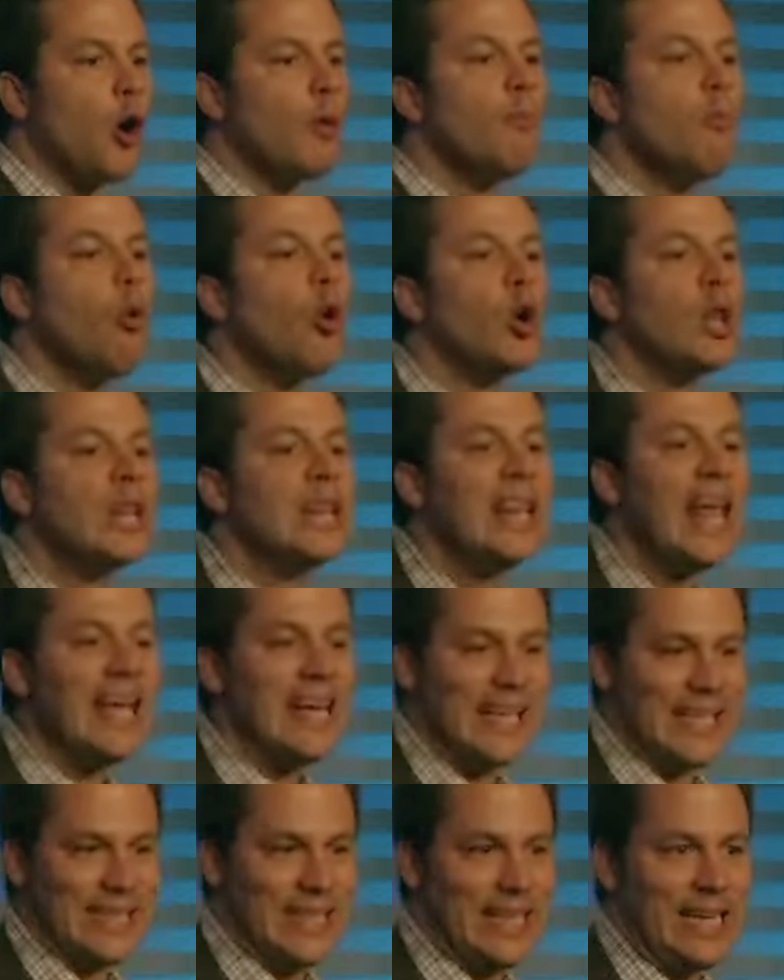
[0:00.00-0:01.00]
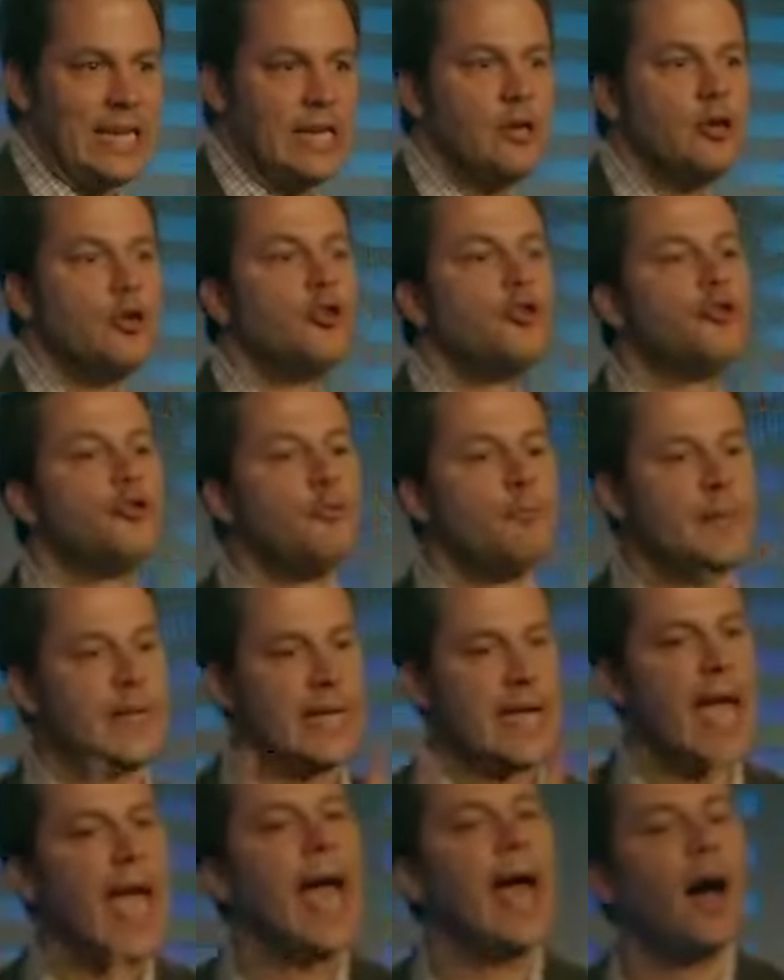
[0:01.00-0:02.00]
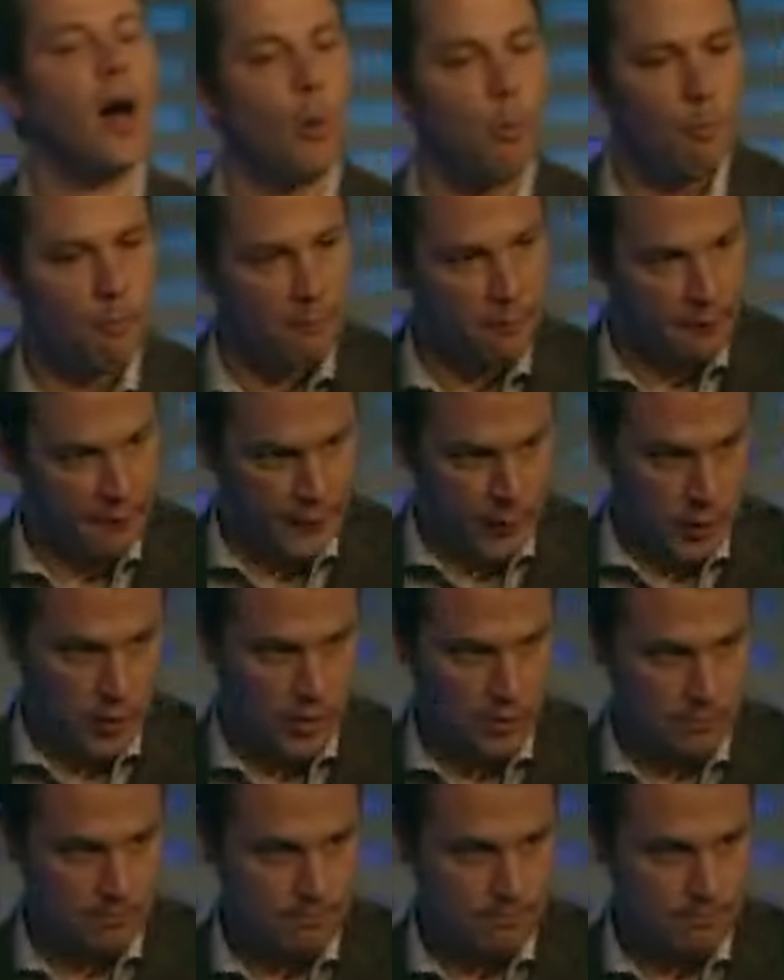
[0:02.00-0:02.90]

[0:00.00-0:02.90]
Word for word: are more likely to be helpful.